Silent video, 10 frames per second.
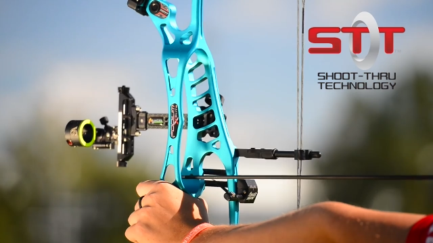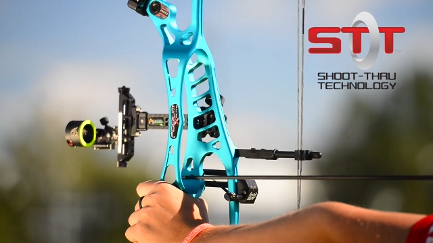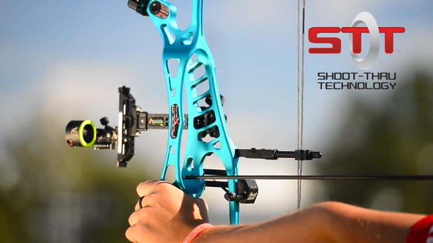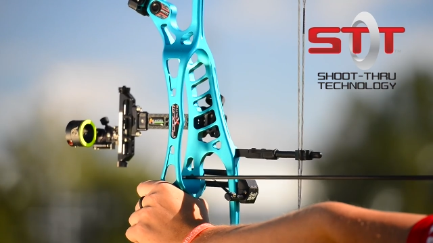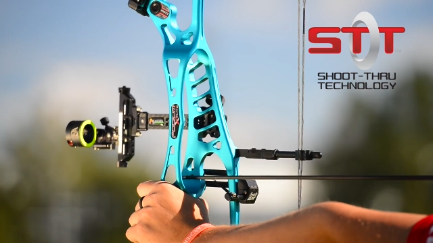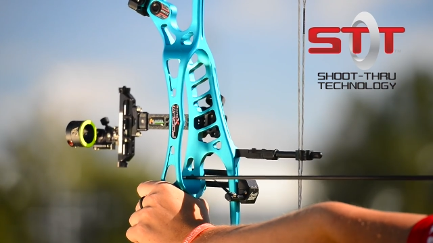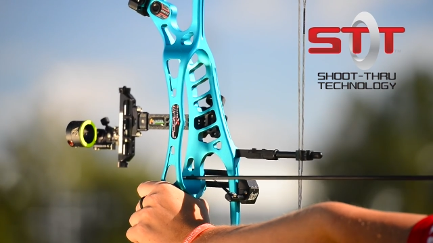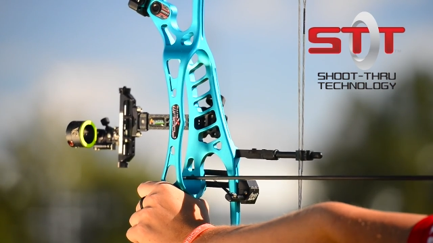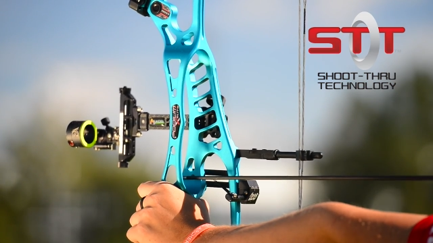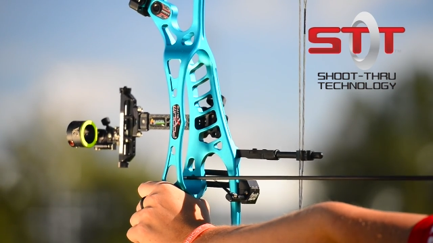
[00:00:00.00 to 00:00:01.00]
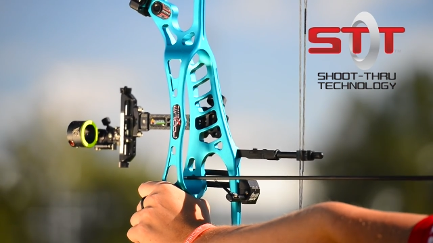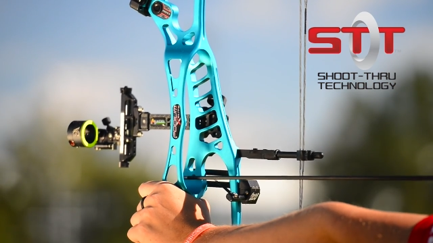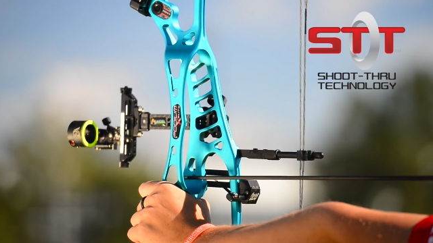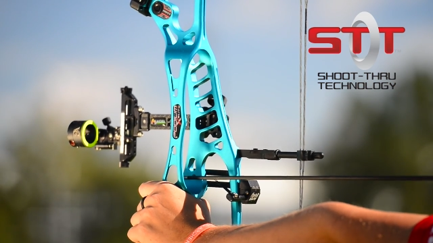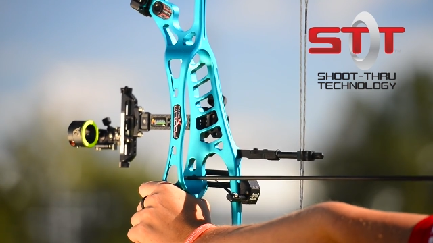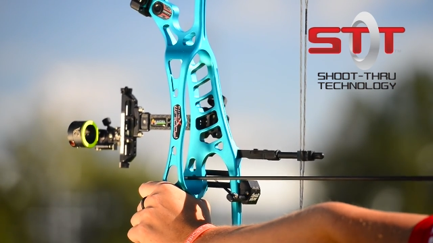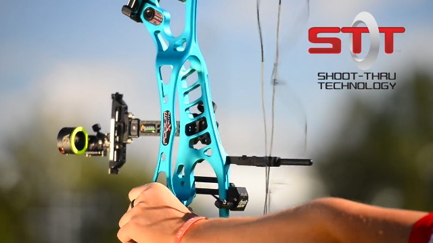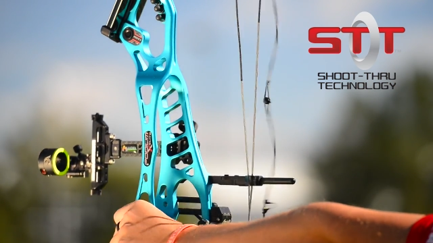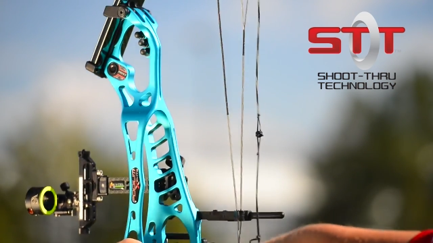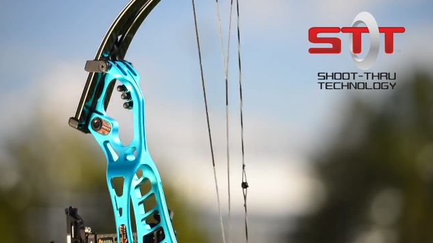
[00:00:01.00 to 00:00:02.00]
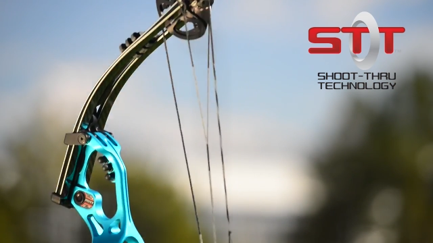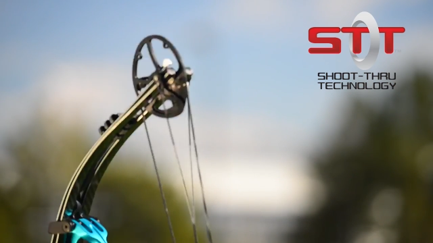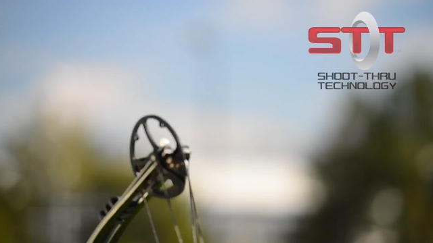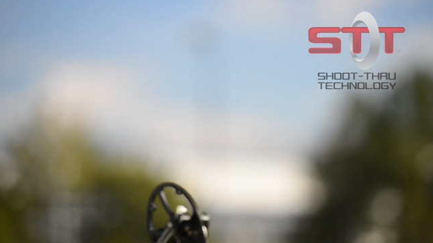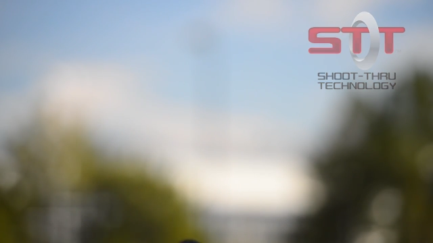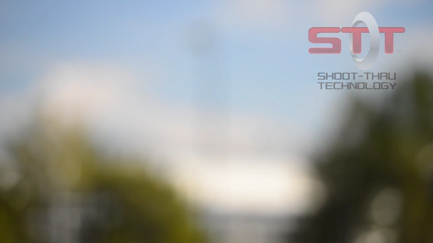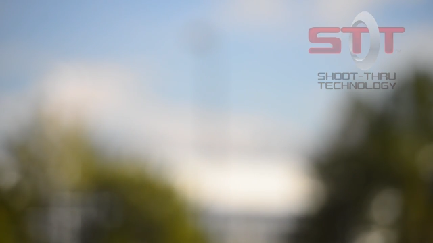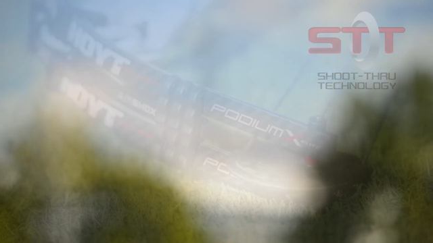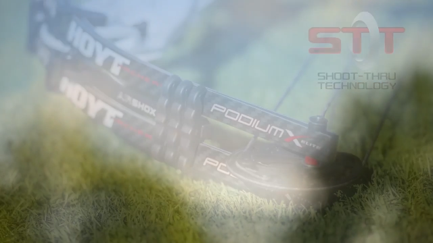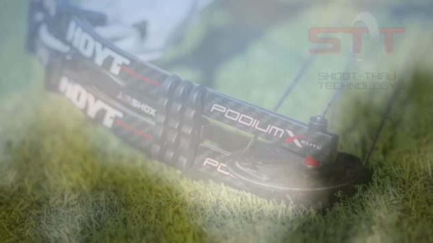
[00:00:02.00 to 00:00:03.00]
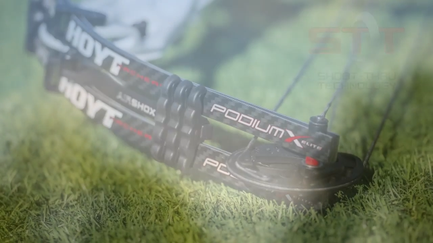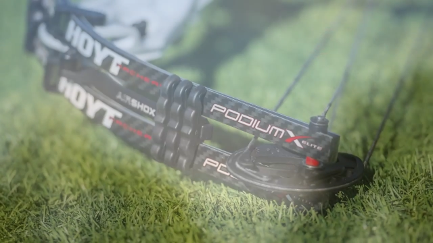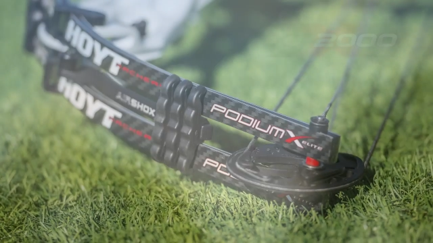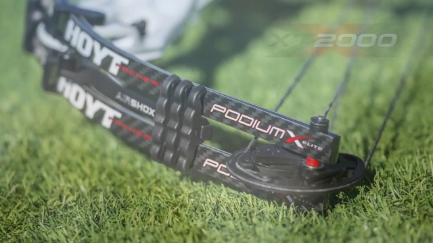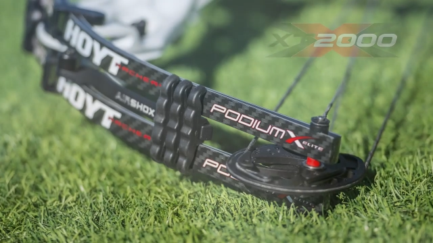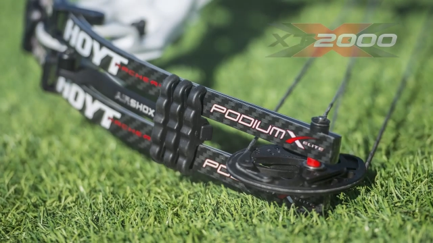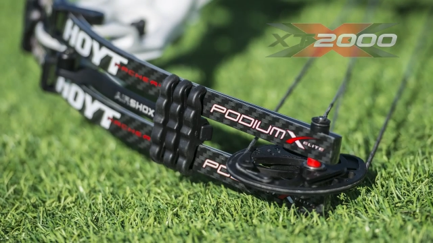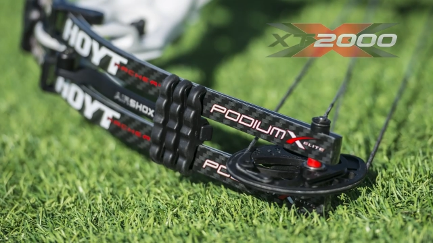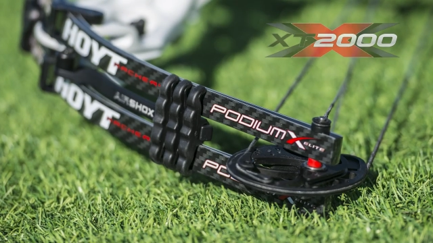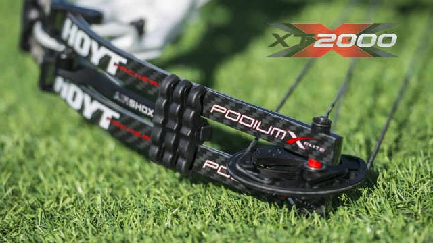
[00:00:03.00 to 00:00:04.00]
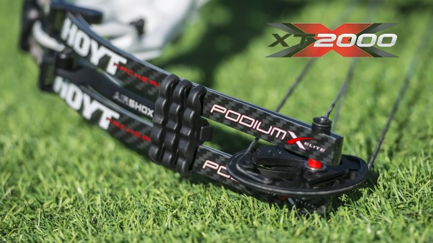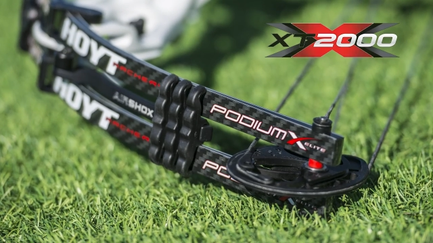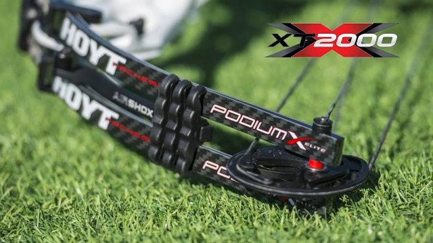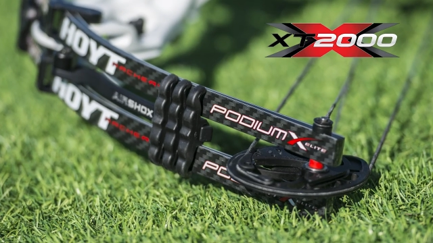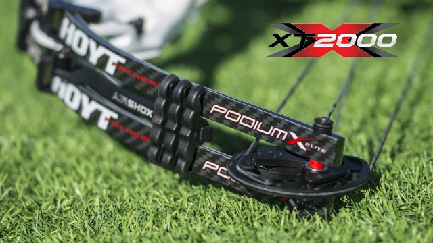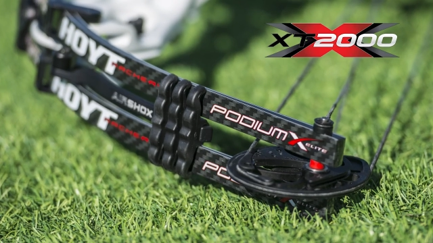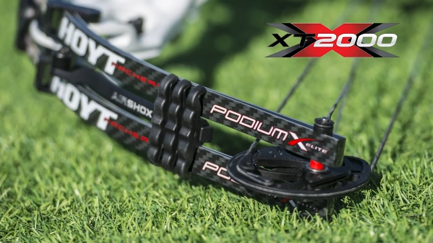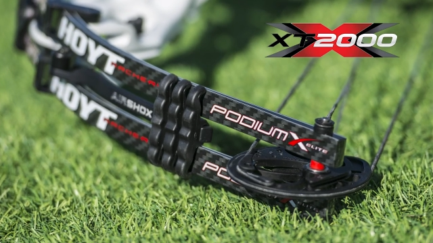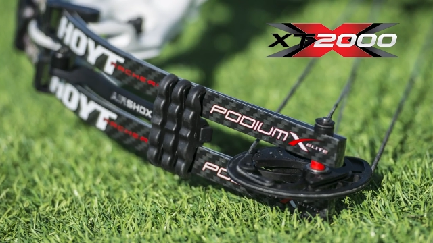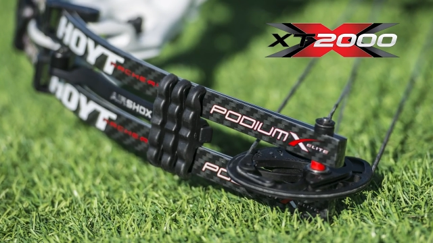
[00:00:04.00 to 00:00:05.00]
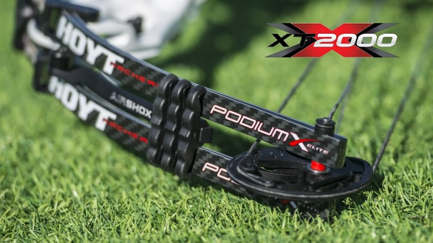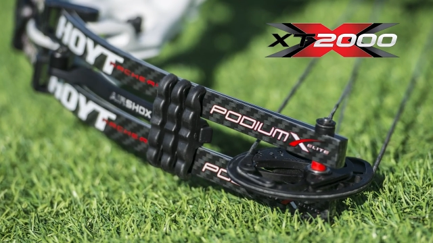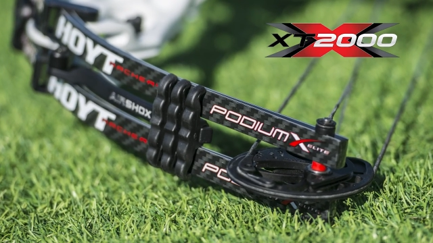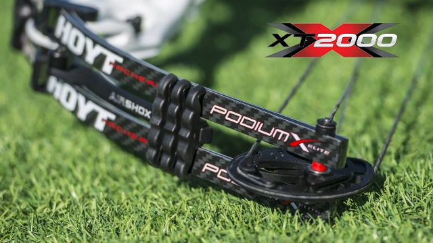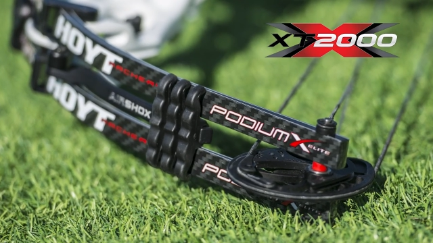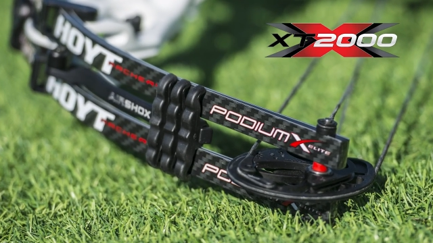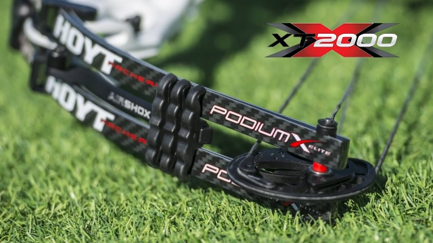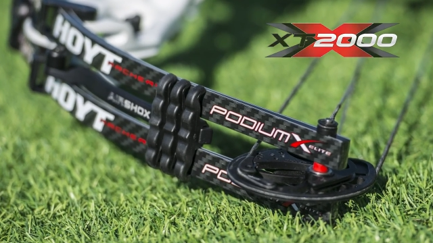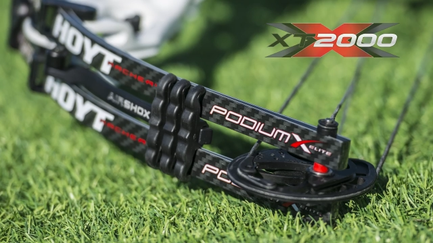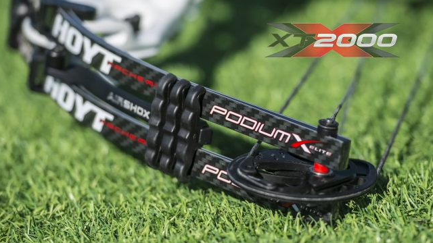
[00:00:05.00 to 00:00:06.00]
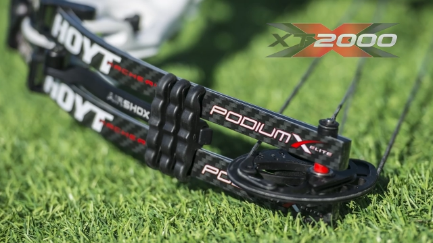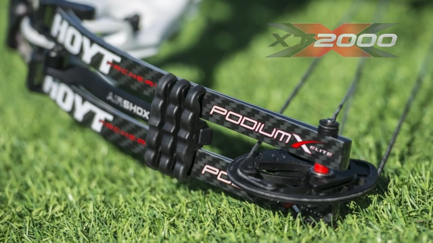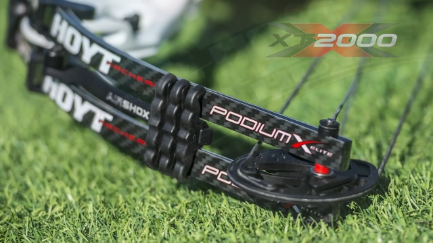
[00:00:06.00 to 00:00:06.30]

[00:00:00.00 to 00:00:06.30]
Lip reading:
No face is visible, so there are no lips to read.